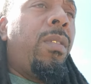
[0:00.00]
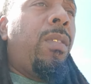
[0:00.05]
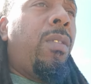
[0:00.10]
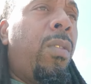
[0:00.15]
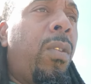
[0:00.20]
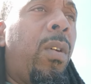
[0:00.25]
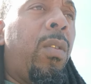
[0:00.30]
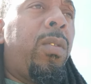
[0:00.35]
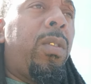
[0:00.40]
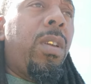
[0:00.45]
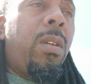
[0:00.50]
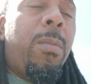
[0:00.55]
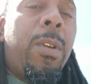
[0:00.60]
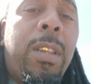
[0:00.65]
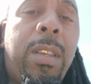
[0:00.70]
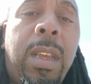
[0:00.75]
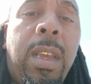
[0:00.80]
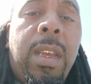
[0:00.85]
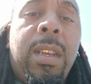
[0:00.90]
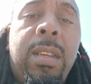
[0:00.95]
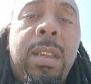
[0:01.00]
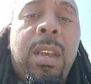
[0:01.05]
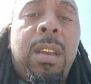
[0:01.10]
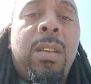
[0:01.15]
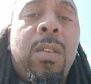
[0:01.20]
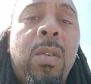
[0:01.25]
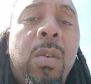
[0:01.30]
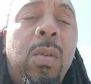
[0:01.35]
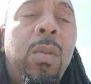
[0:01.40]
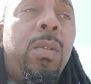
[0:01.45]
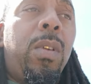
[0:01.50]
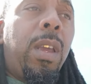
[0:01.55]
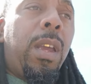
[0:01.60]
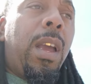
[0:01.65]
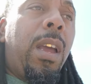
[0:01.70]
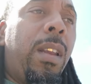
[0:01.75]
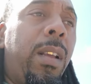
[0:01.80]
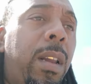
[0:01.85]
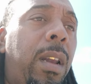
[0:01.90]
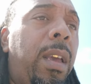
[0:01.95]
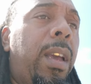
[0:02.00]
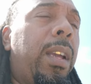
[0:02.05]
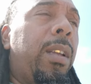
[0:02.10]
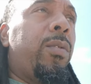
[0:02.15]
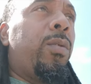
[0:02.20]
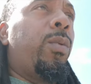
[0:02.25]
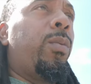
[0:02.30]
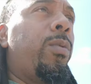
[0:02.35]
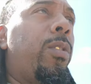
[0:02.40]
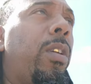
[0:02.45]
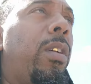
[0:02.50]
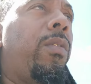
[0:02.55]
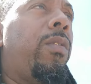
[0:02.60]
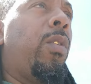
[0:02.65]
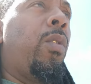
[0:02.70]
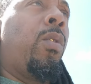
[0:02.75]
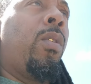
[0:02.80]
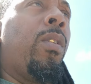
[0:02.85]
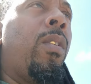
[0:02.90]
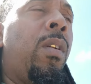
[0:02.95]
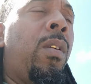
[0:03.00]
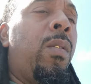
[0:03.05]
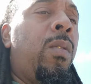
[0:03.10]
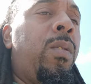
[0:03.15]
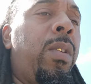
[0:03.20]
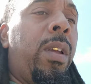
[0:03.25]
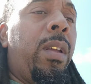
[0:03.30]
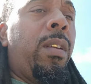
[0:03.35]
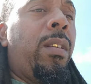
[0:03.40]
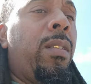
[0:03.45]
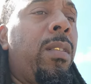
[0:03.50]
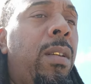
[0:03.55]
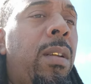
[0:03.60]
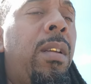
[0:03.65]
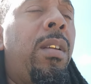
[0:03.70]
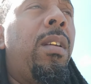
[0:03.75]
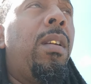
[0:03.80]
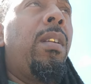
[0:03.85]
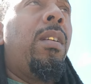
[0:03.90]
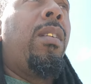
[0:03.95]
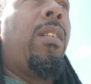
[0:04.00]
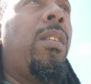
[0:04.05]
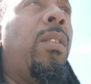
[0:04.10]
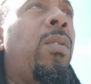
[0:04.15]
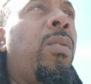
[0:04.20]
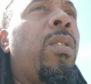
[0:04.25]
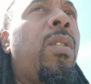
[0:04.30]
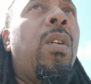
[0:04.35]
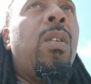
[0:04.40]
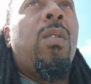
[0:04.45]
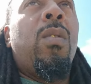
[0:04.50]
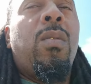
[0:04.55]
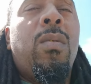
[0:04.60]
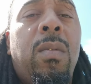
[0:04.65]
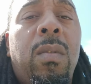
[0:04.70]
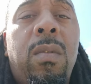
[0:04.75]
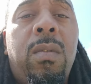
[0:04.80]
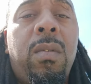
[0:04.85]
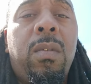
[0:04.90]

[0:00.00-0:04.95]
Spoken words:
you know, some of the things they do. They got the classroom stuff going on and, you know,